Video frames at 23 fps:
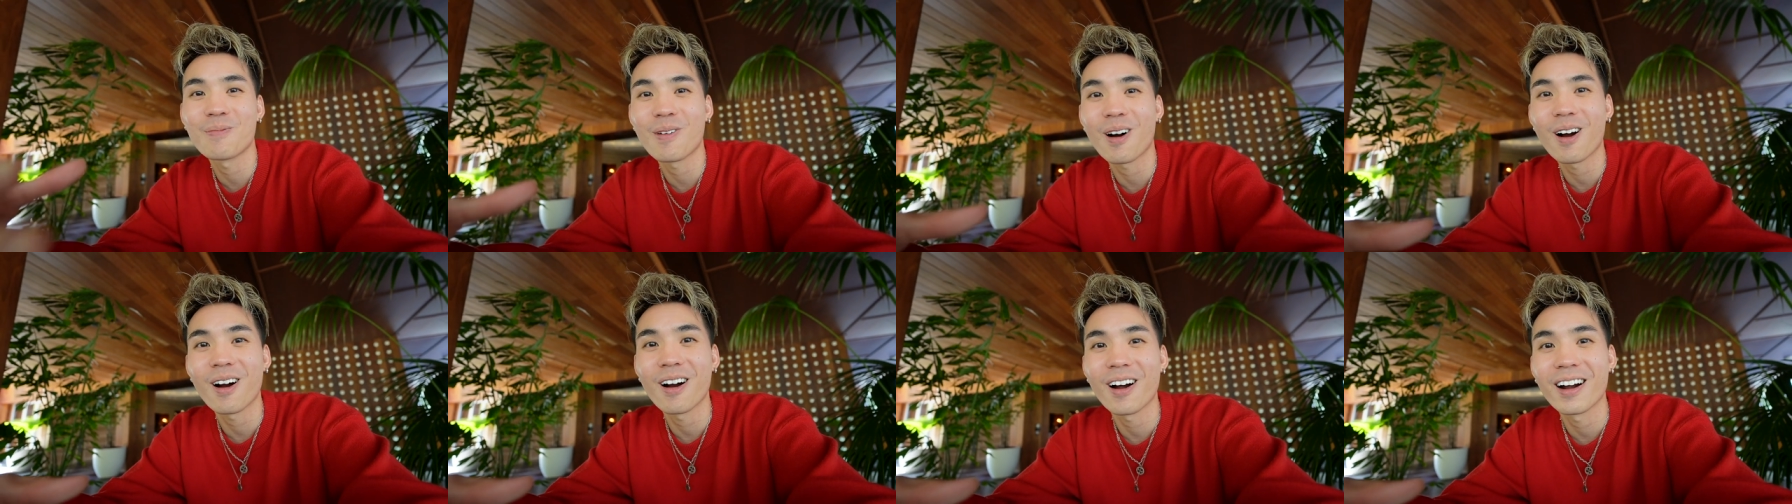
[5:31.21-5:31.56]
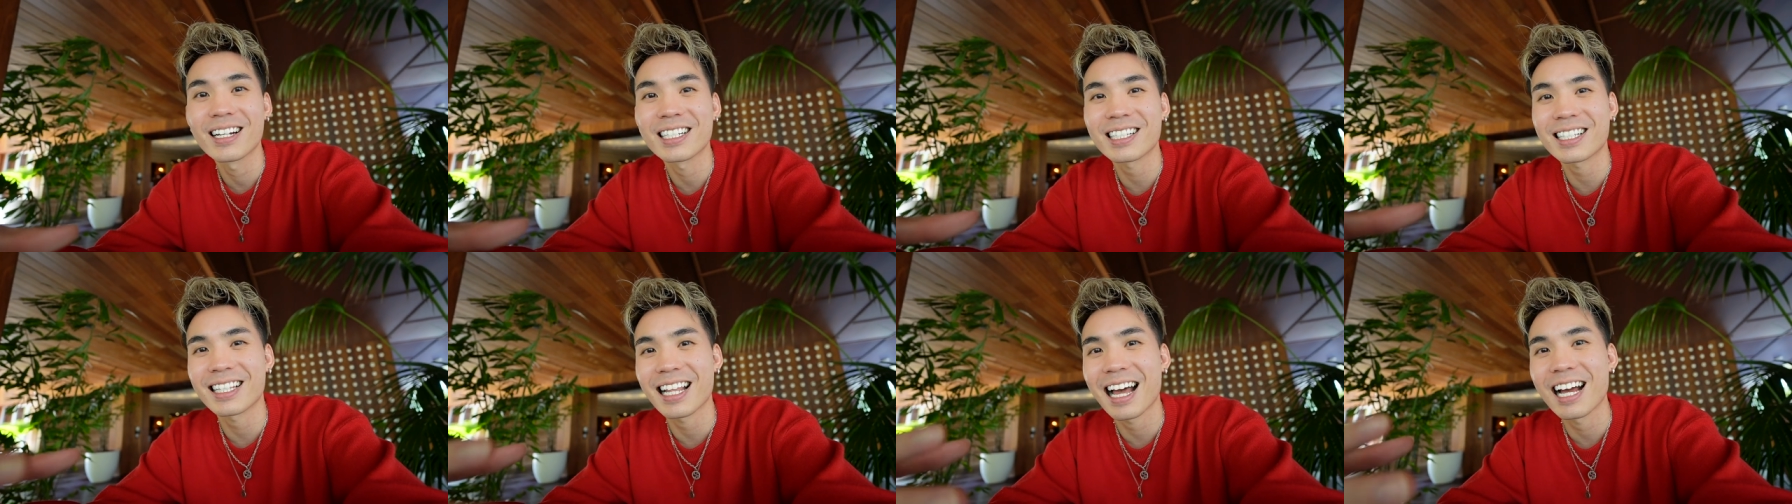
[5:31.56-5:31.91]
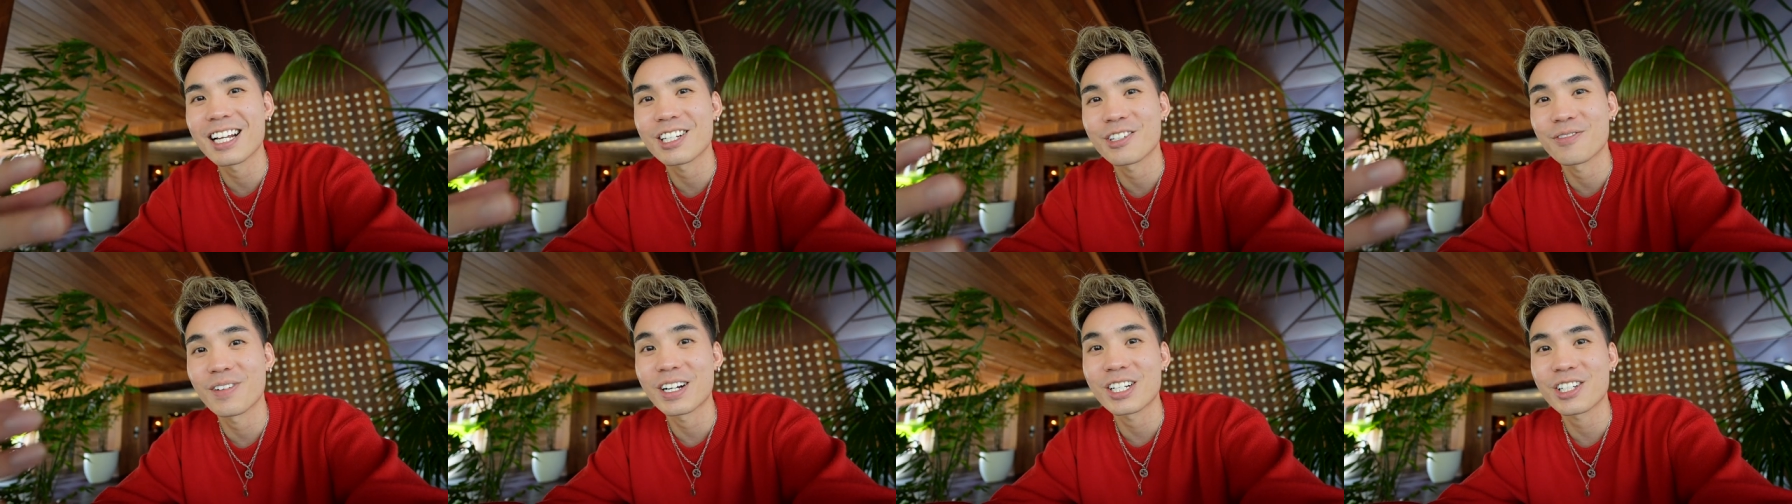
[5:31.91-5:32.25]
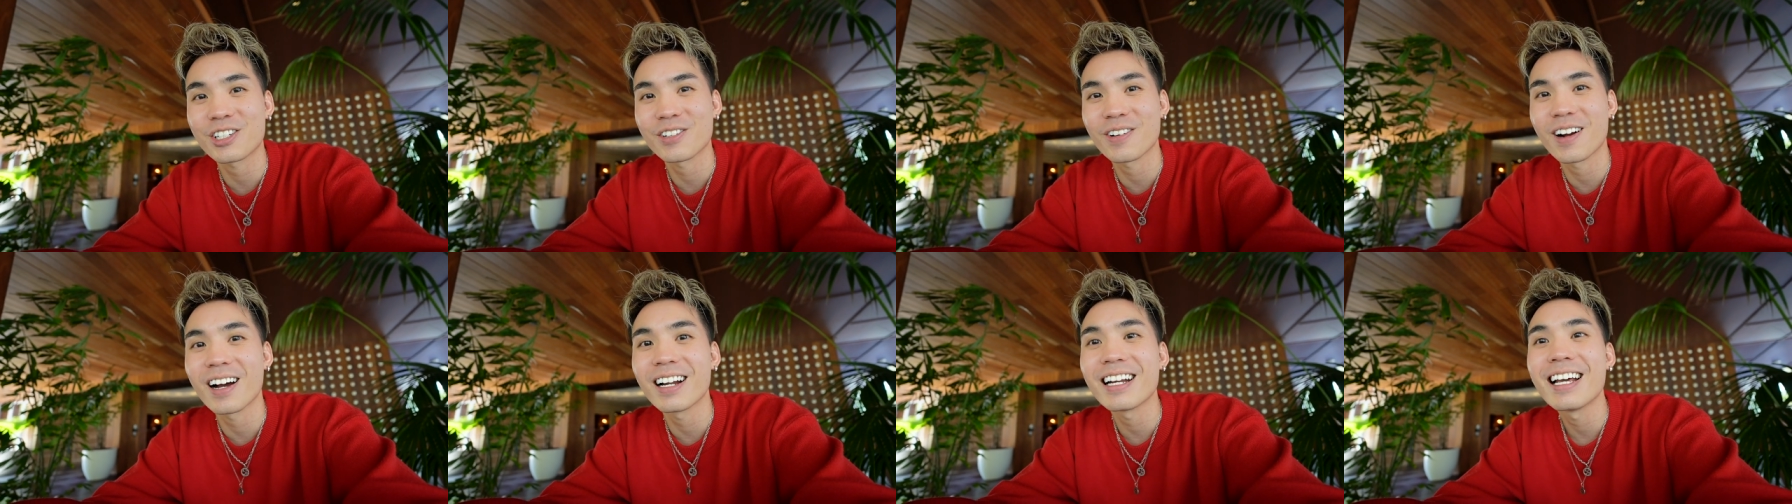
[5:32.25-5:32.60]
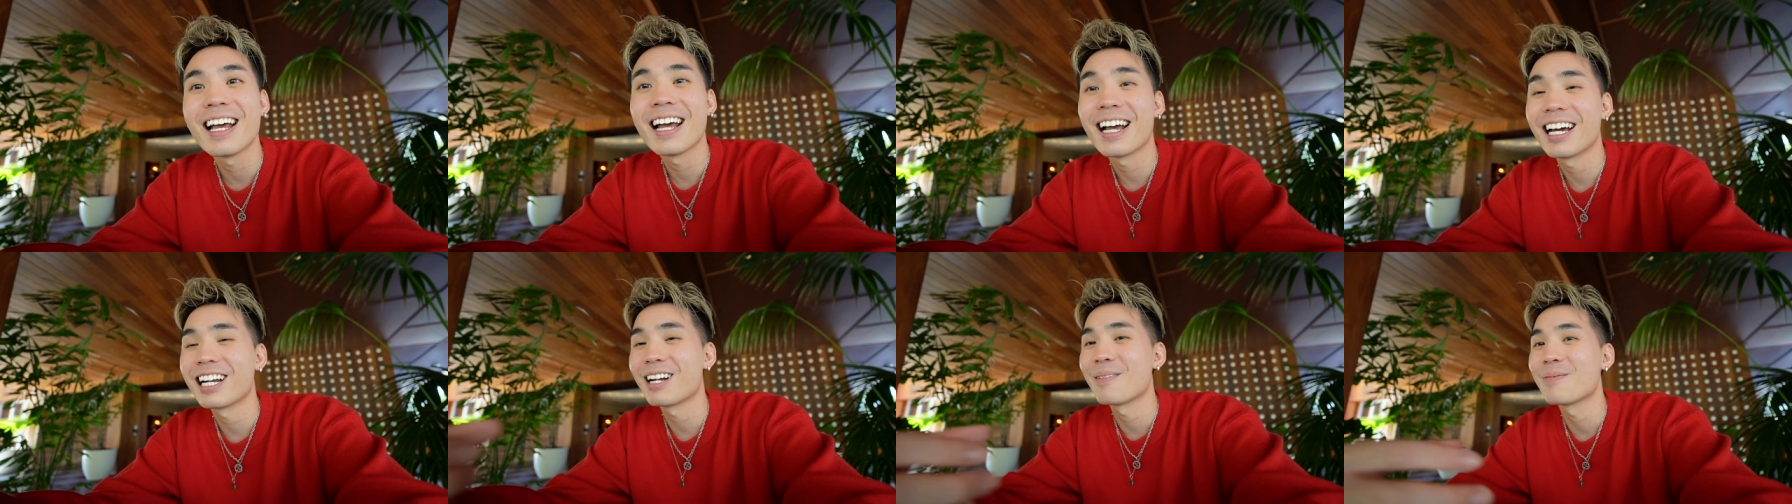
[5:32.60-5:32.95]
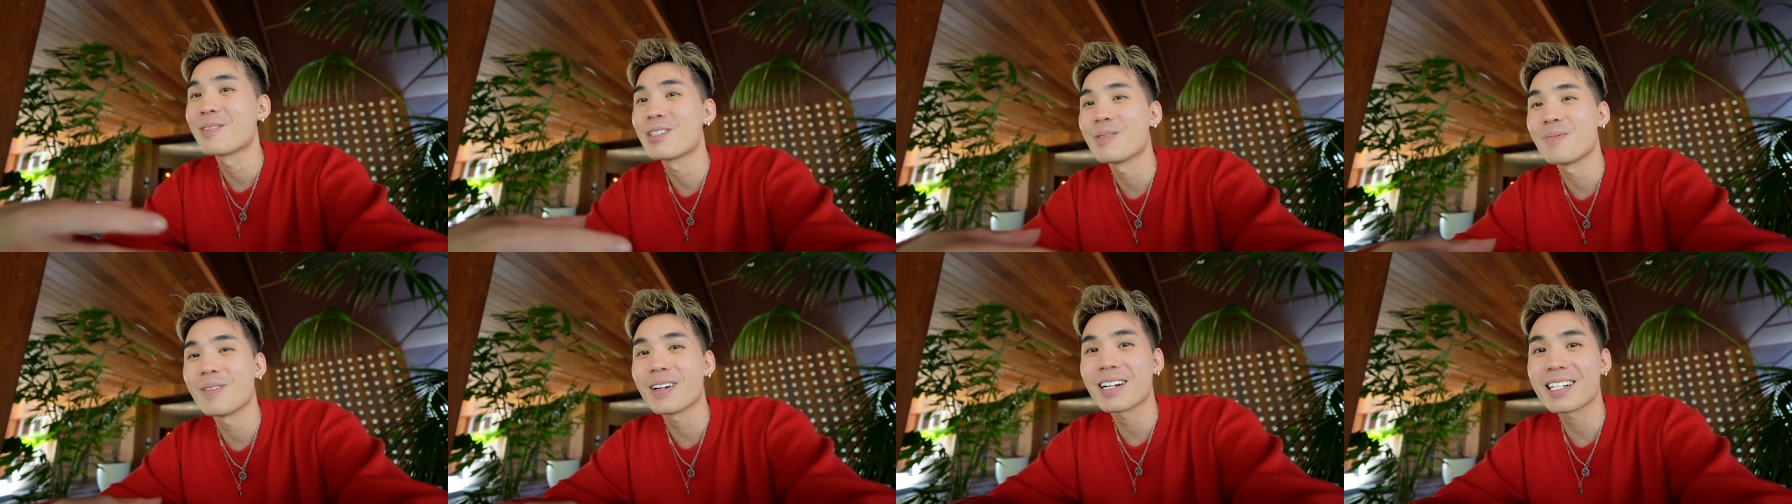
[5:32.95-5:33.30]
bar slash restaurant, and I'm
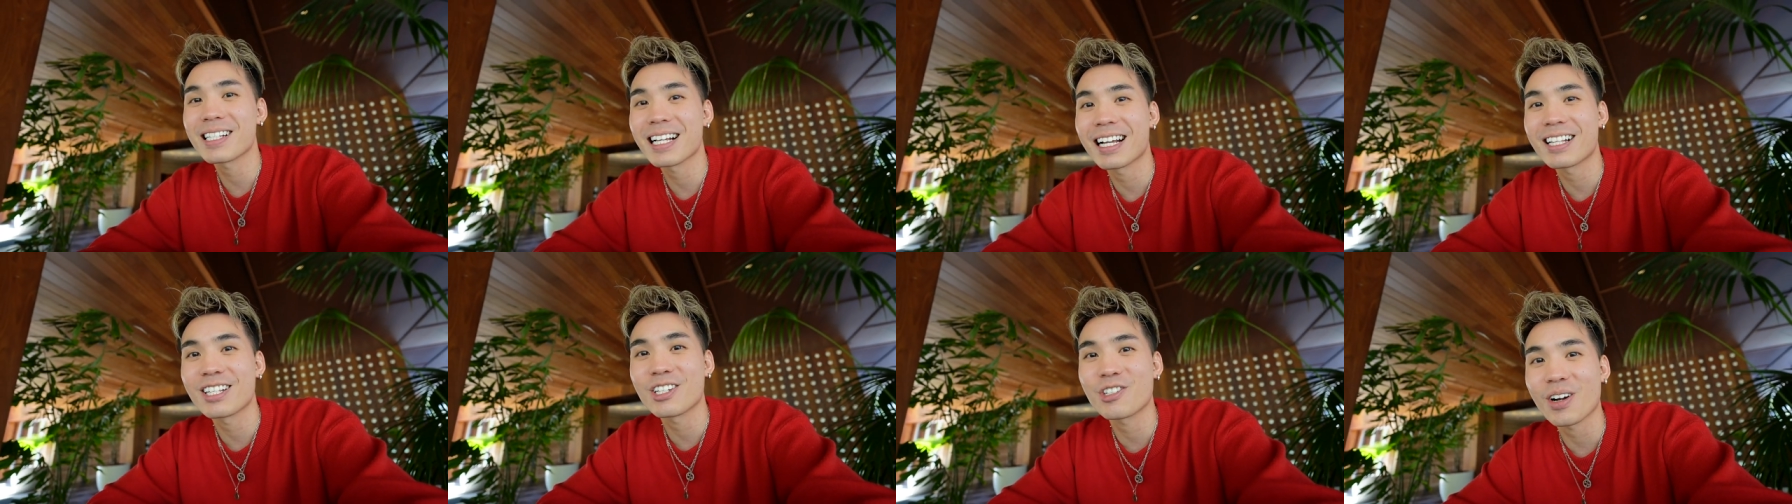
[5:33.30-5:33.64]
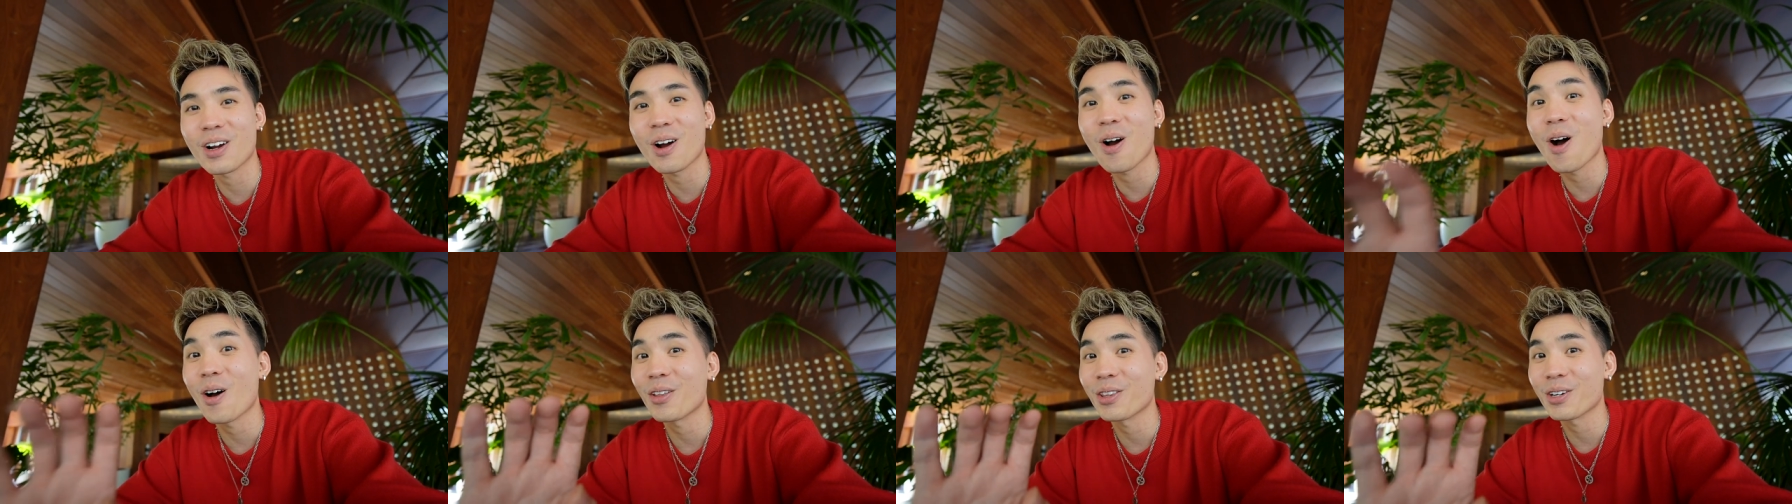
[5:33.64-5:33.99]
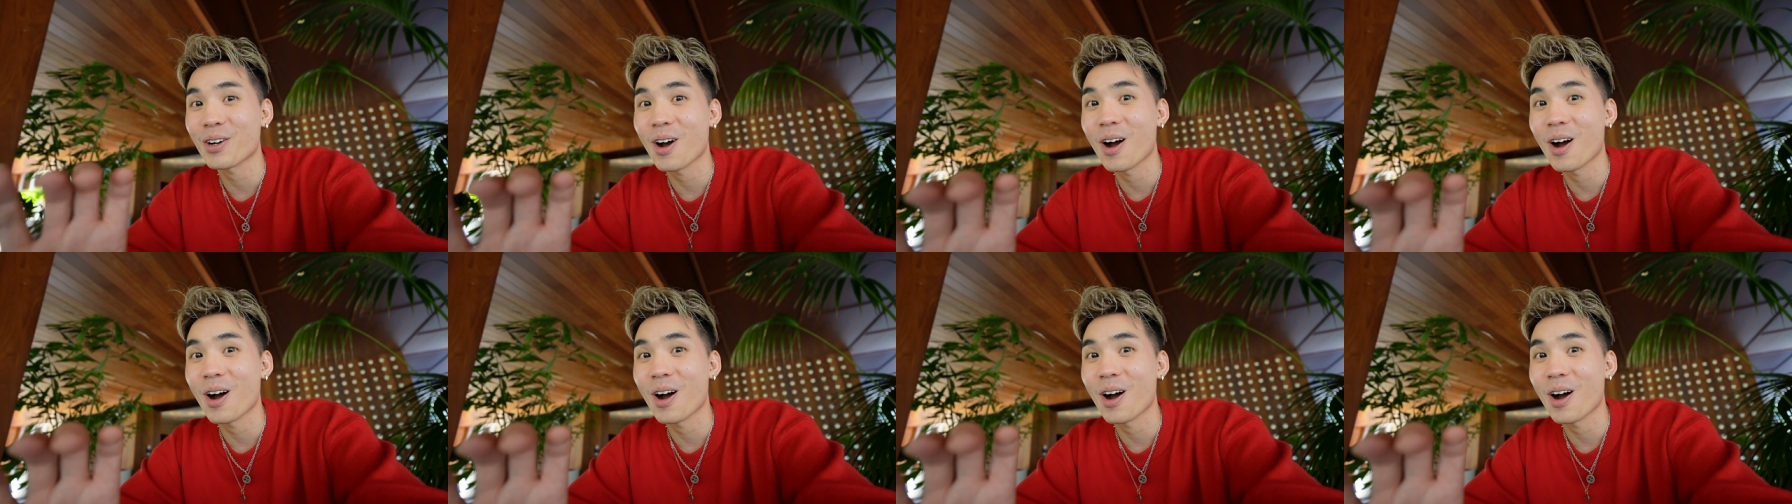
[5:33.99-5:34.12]
super excited to try all the